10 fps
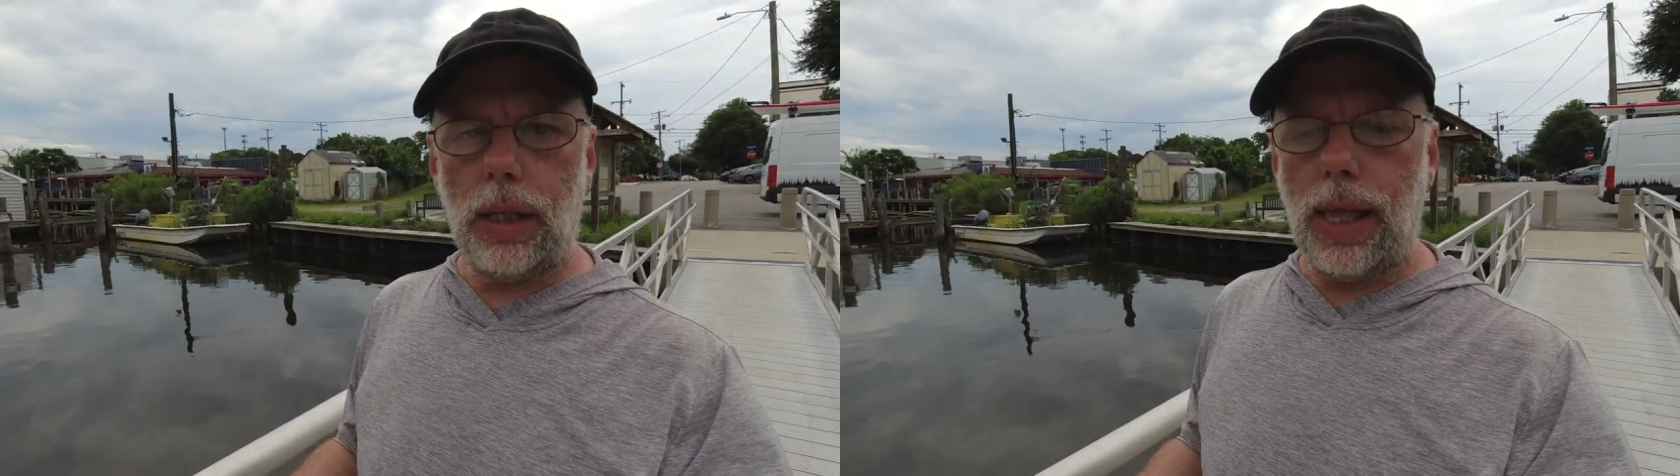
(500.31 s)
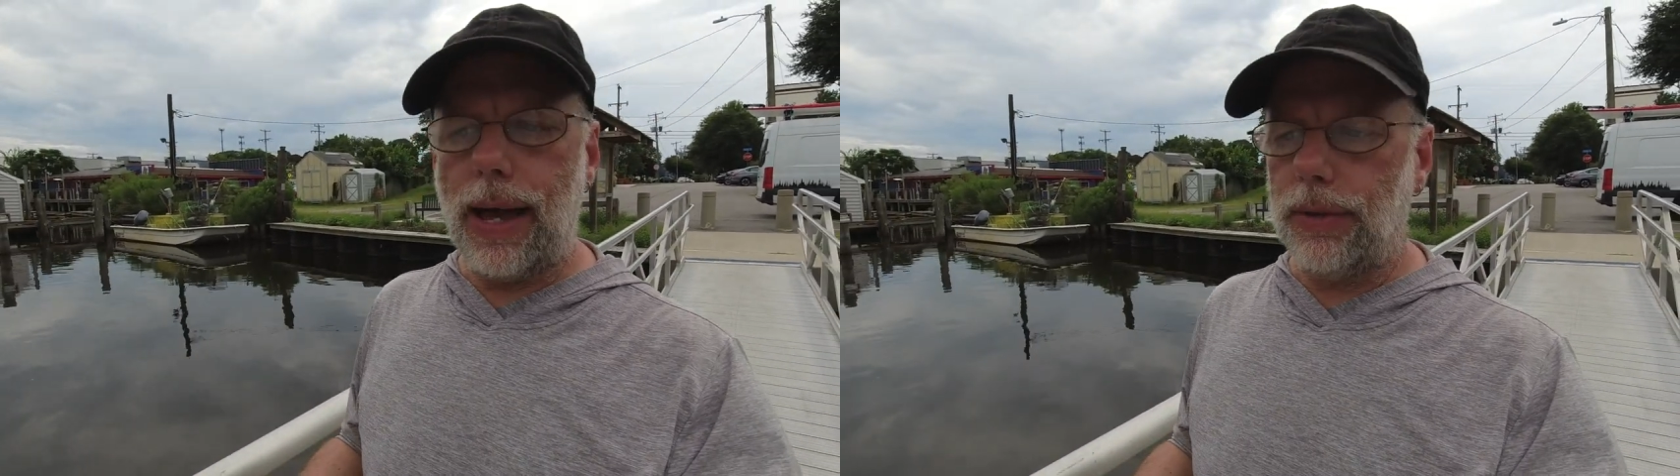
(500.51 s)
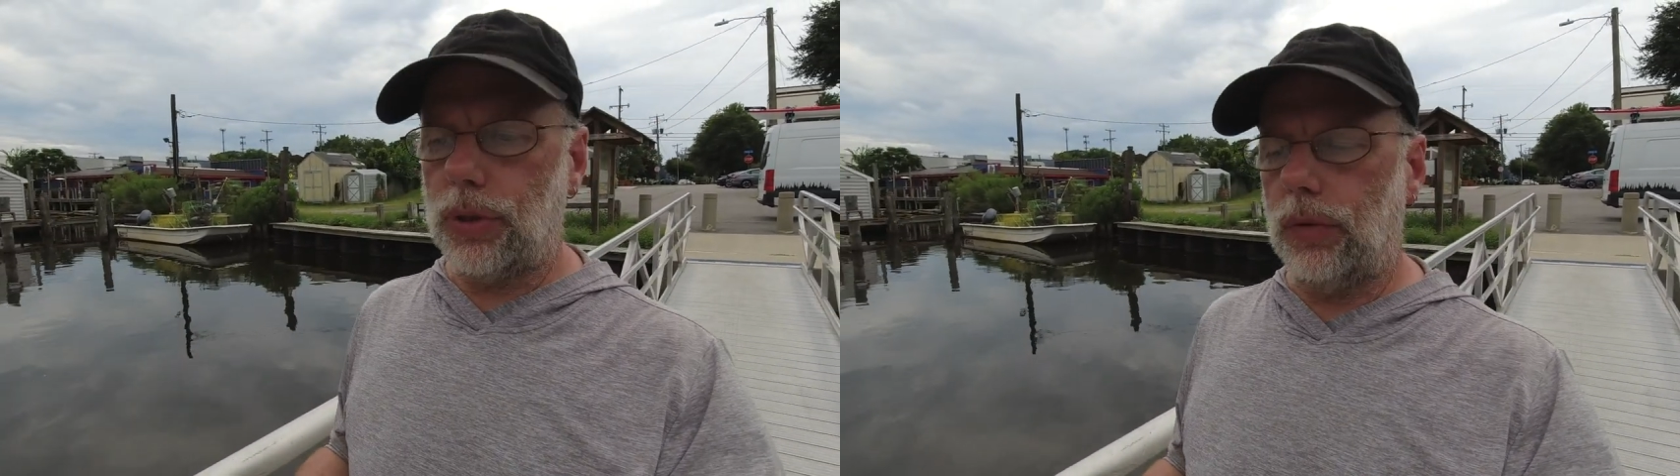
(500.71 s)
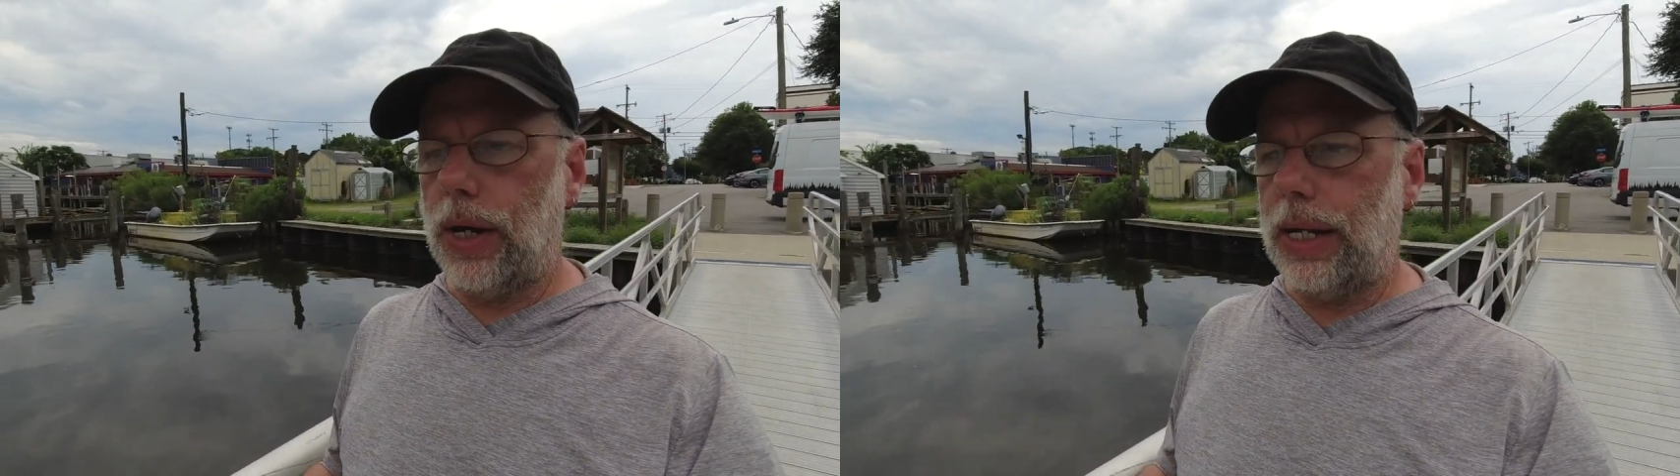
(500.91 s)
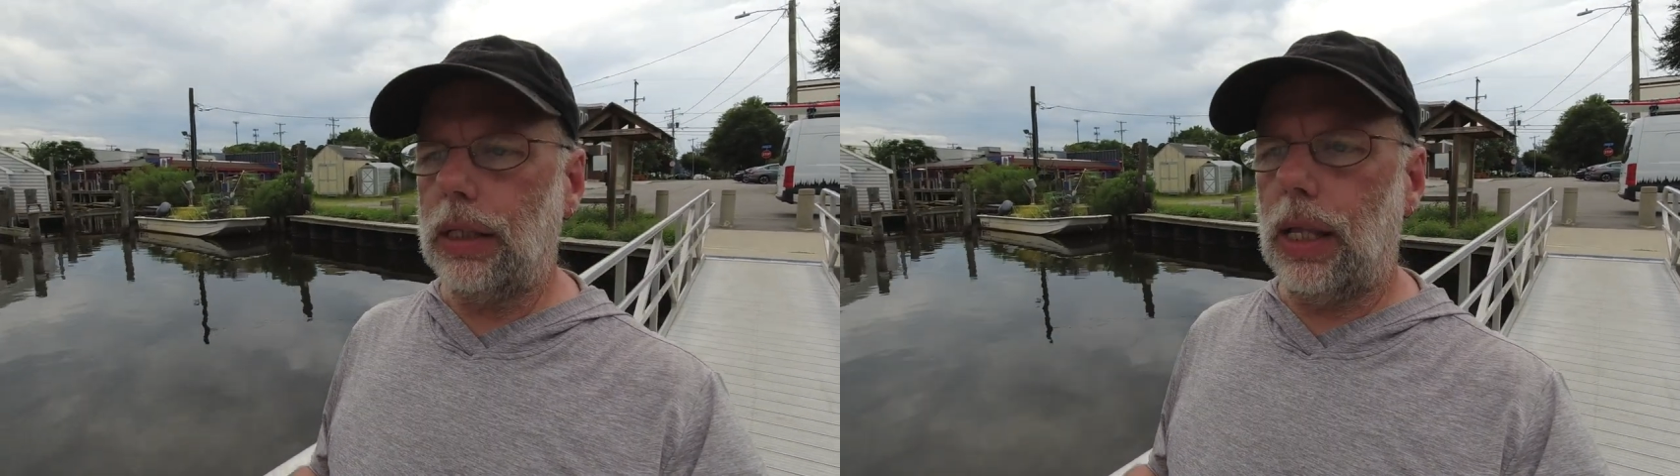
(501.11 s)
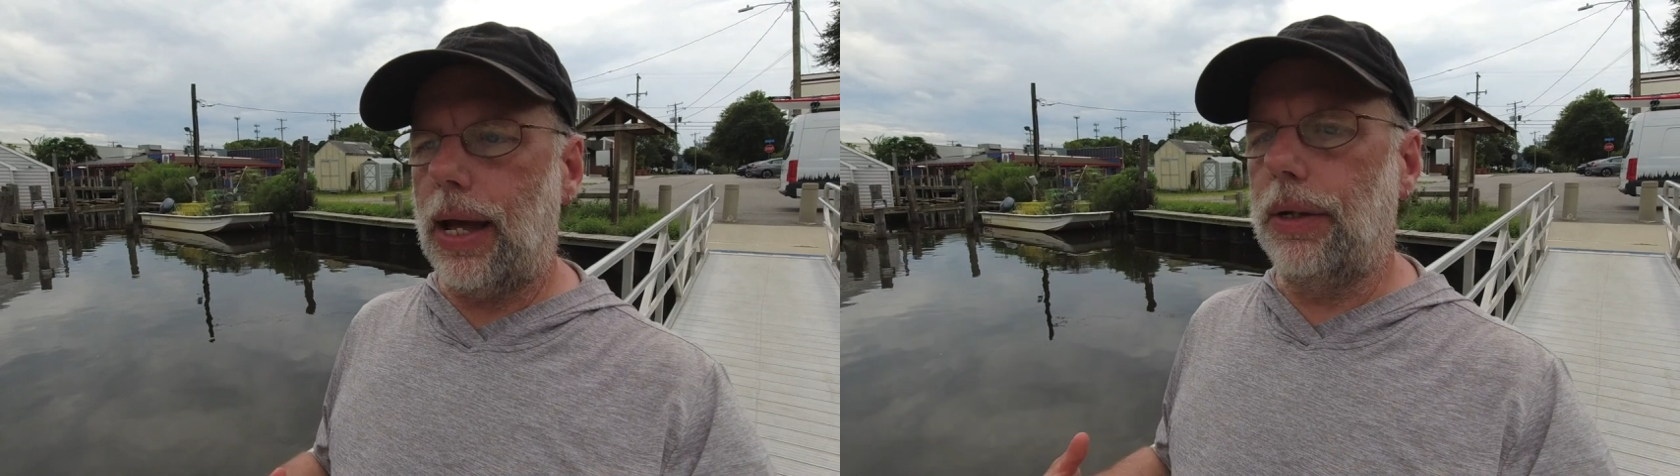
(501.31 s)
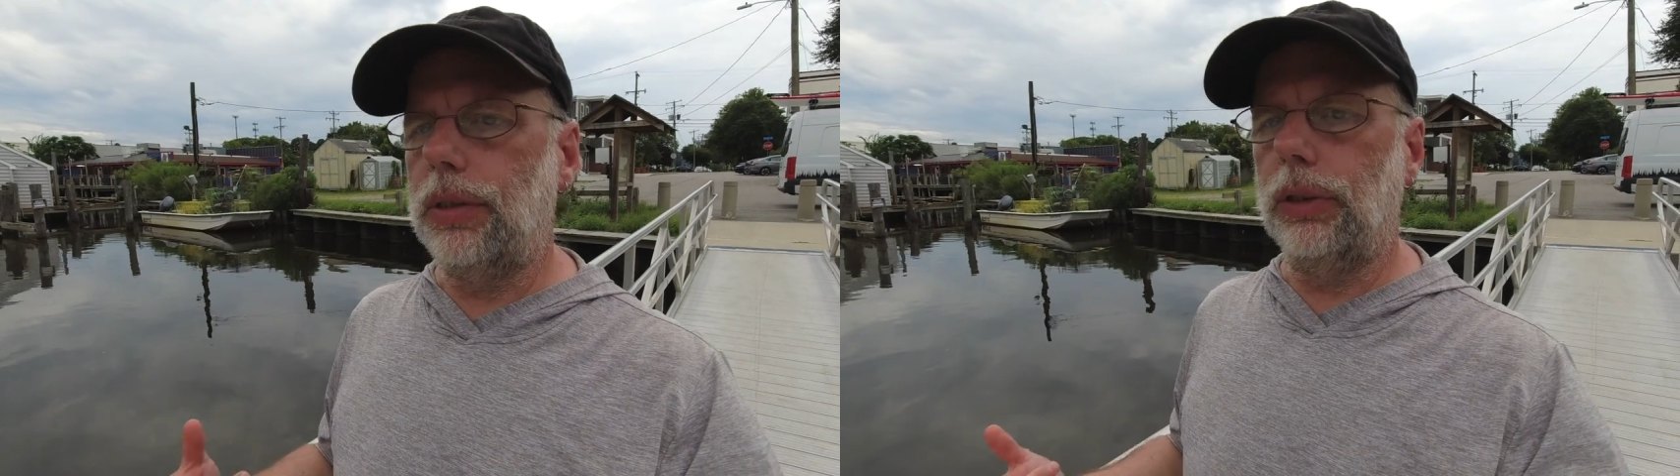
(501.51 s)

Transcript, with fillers: clouds are rain clouds.